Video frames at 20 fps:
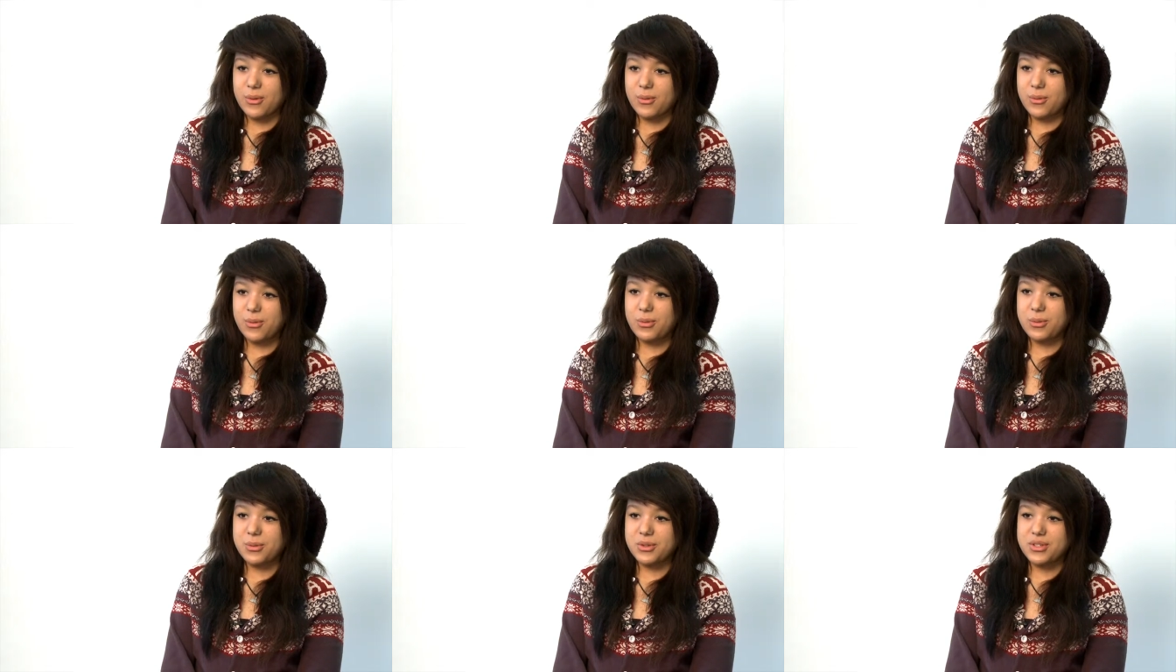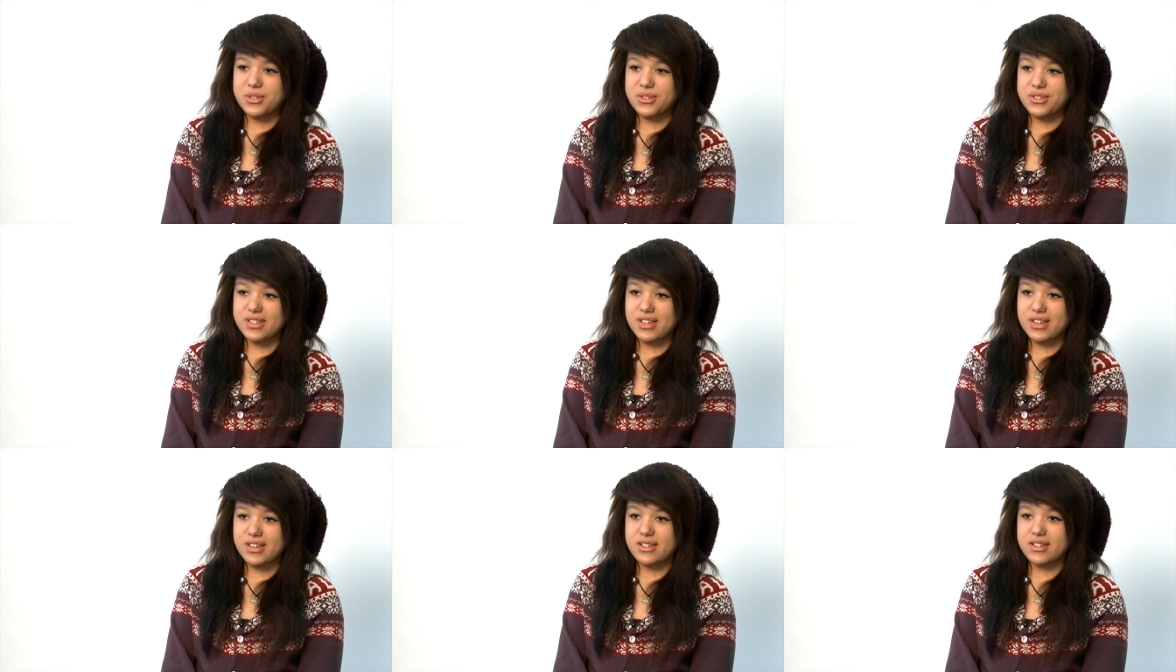What would you
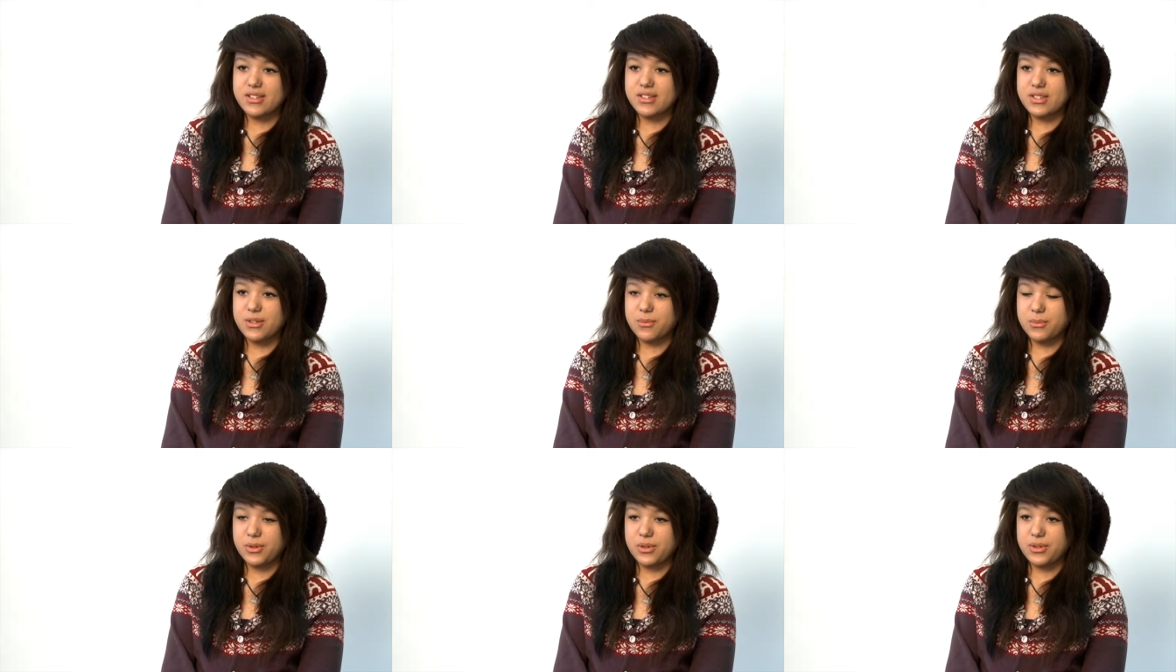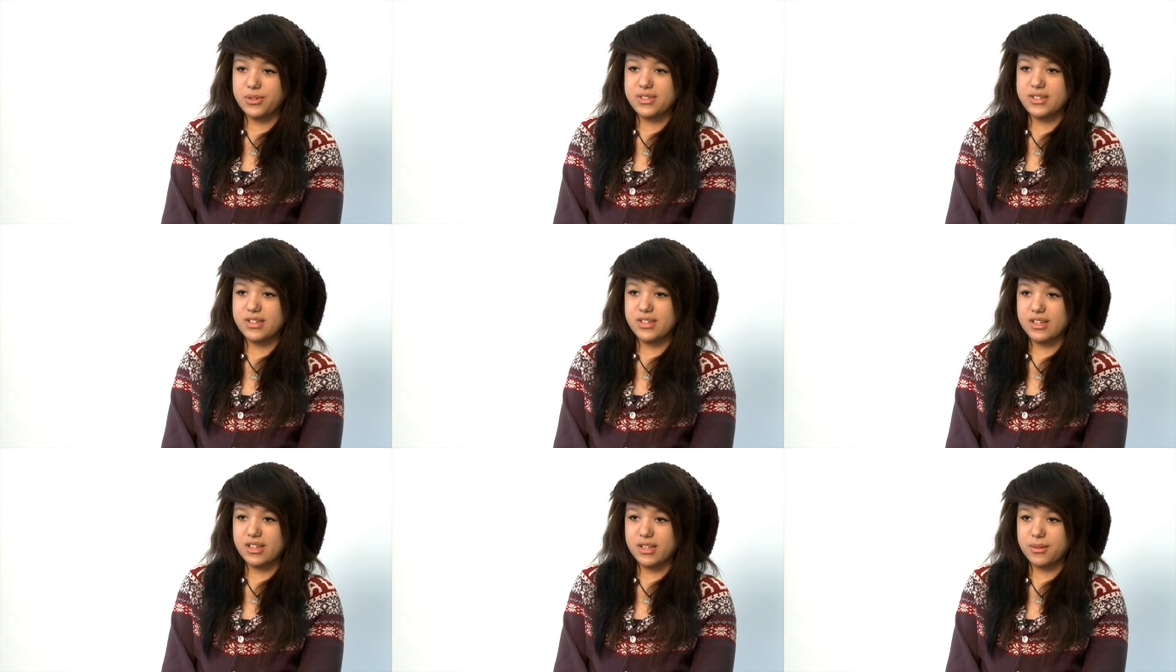say to someone who's
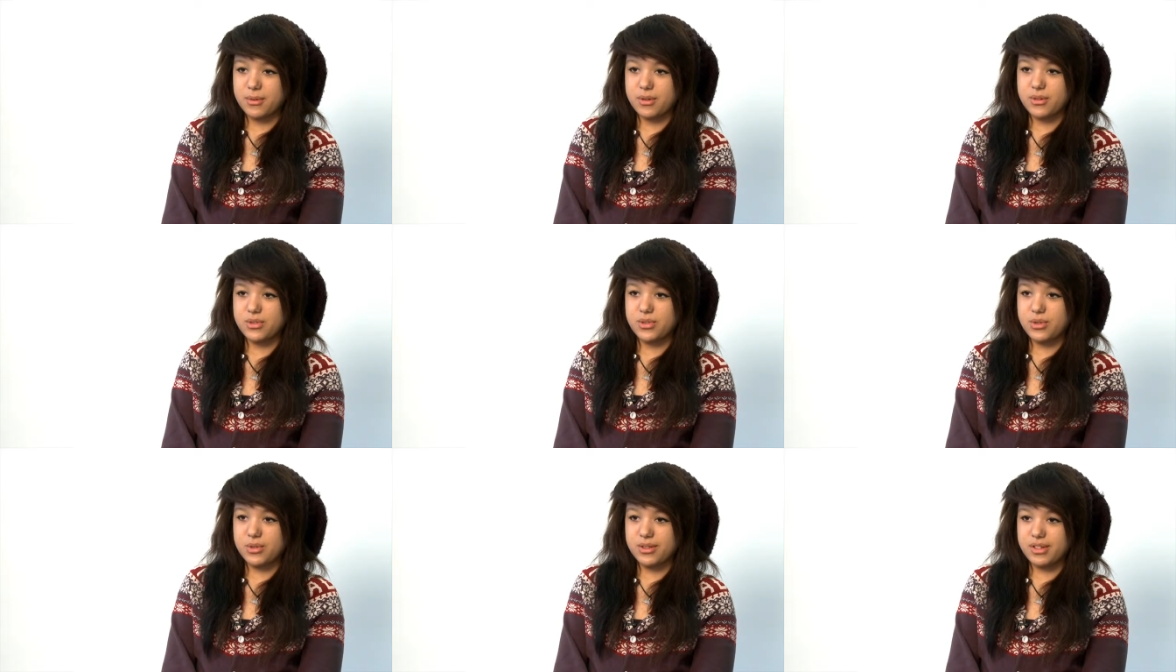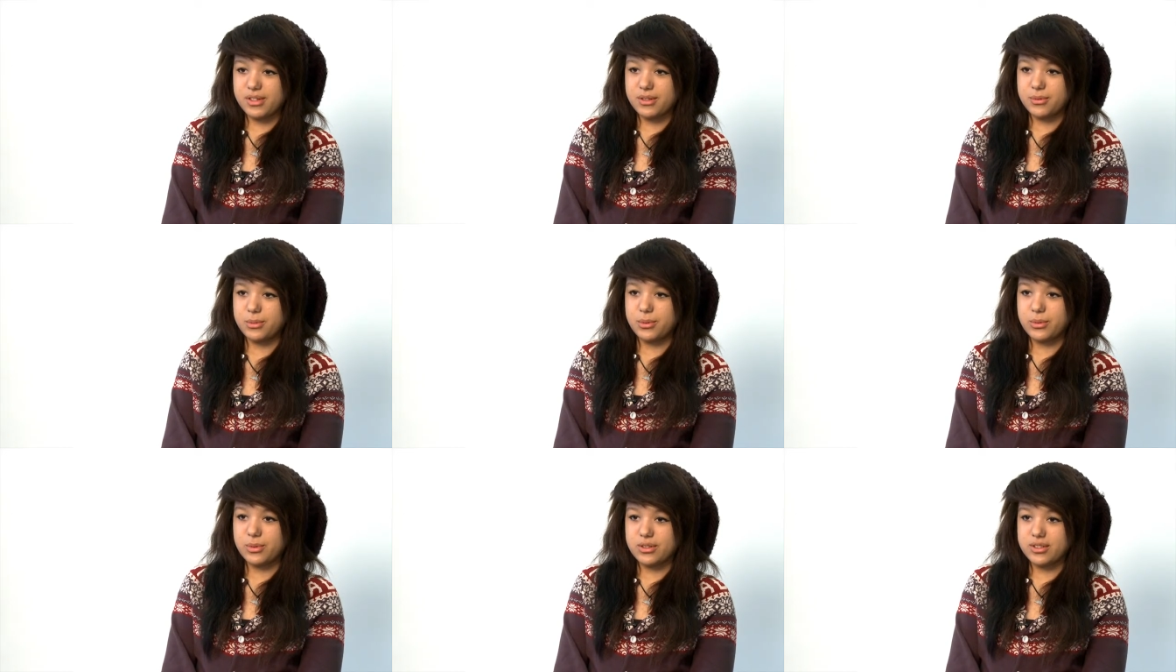thinking about joining
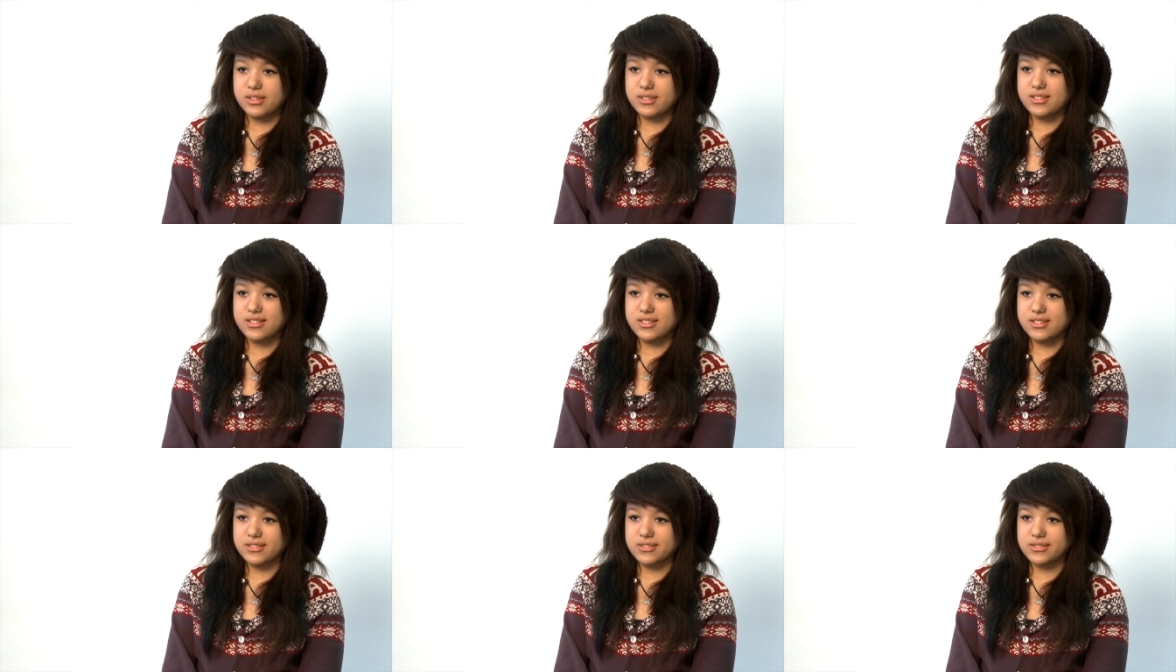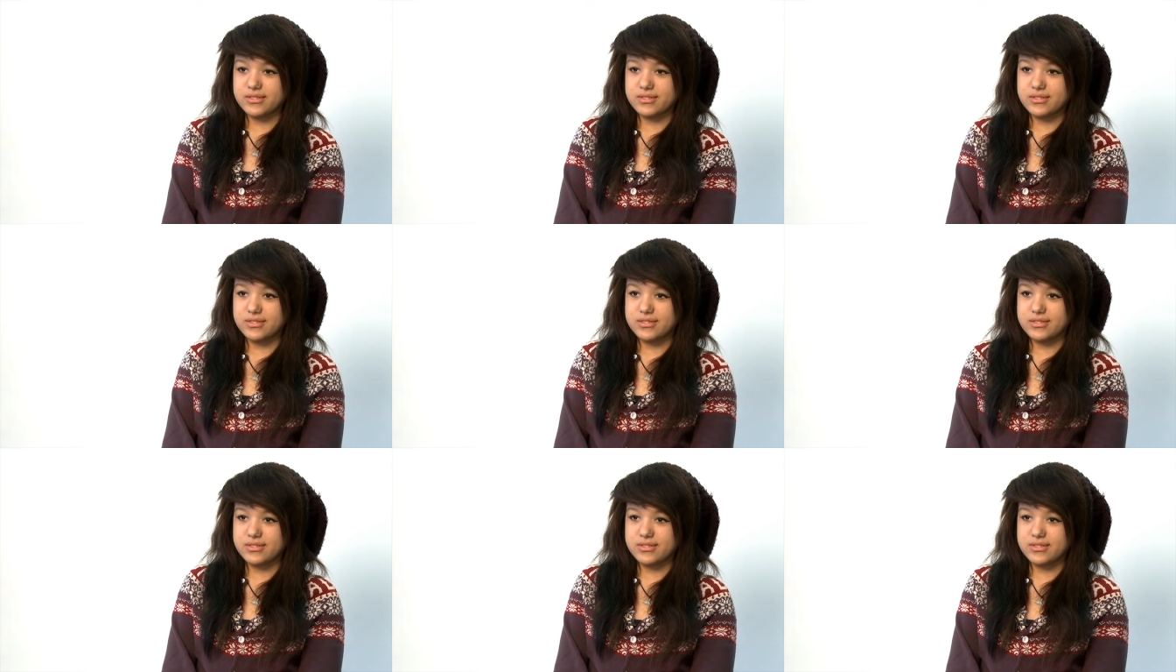the Portland?
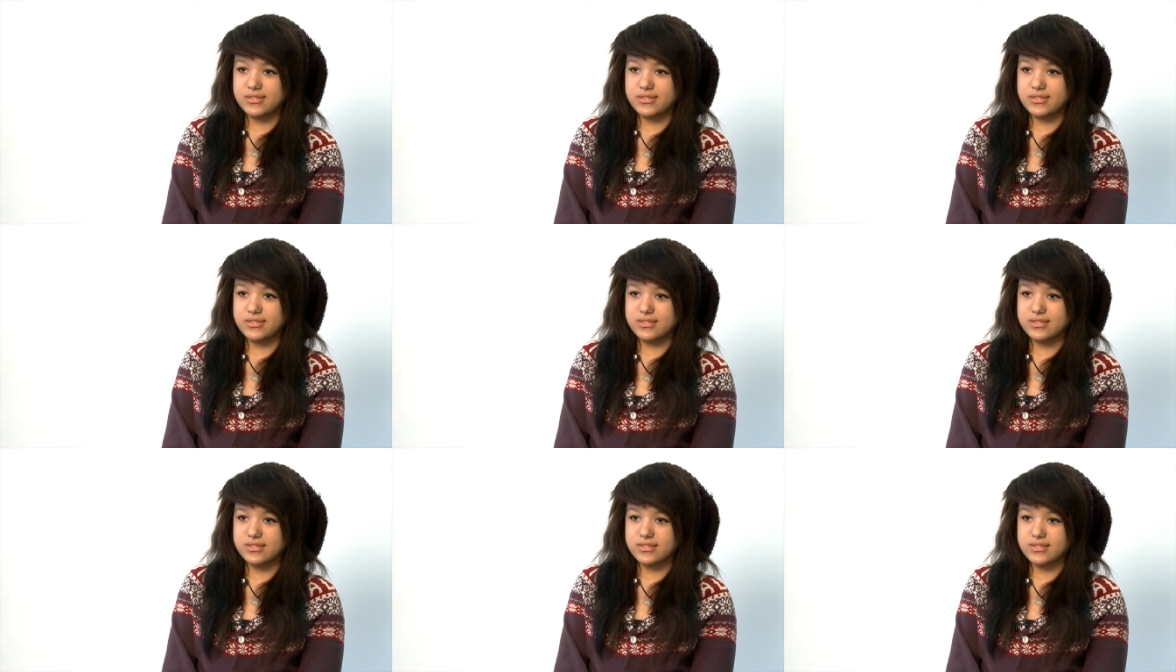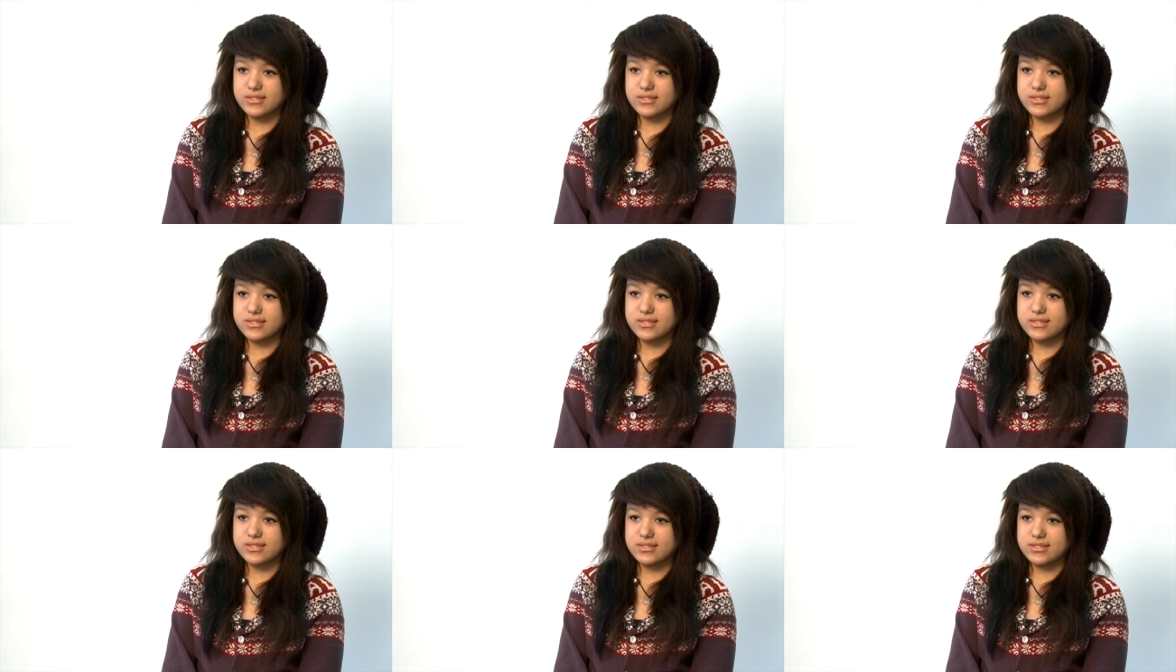Say do
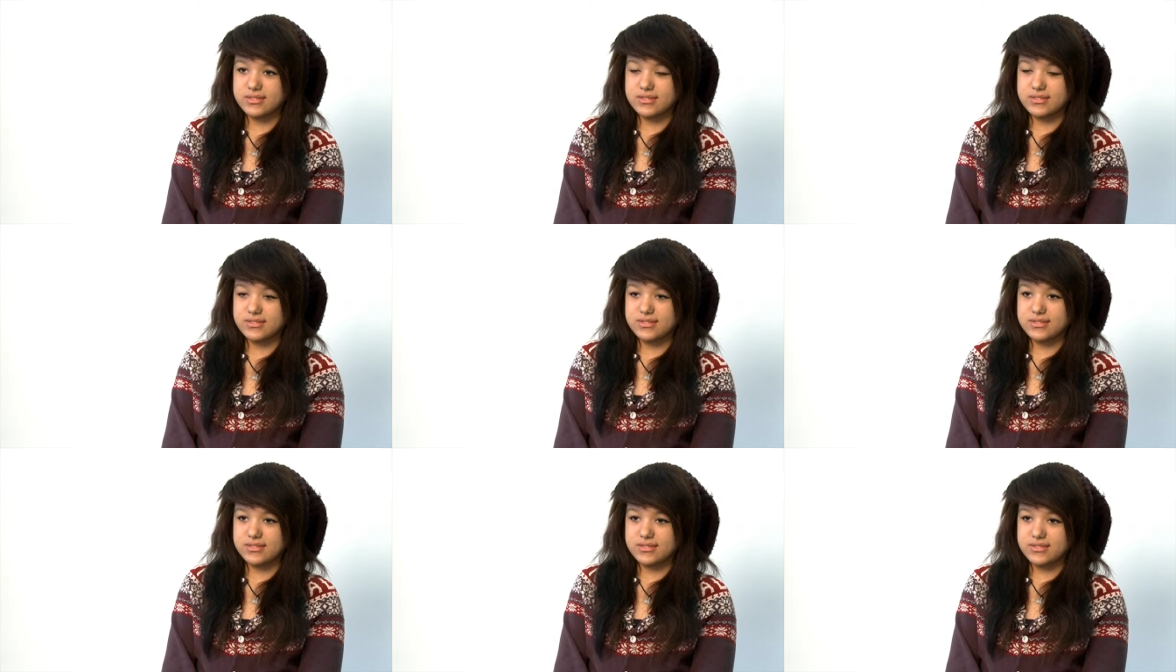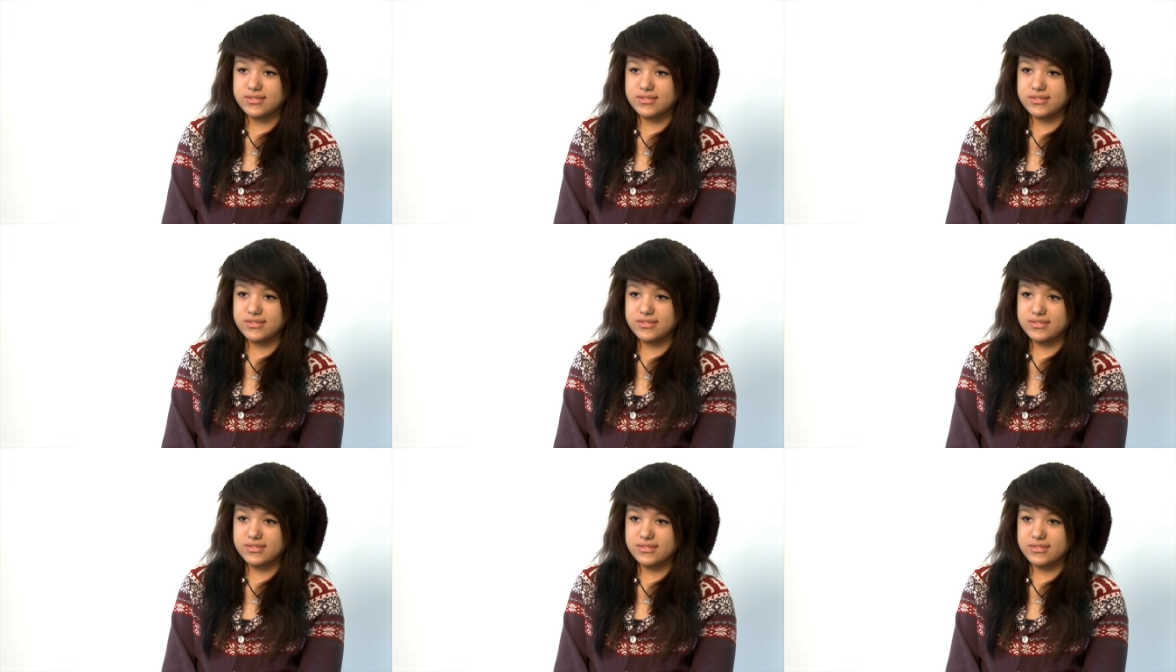it. I enjoy it here.
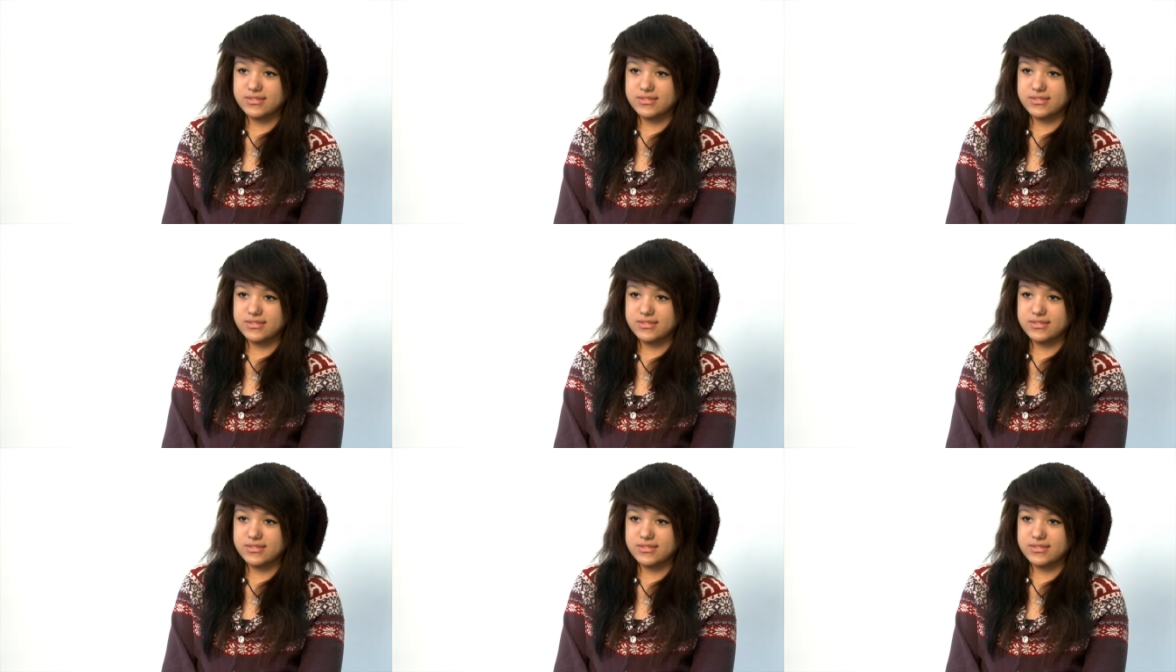I've been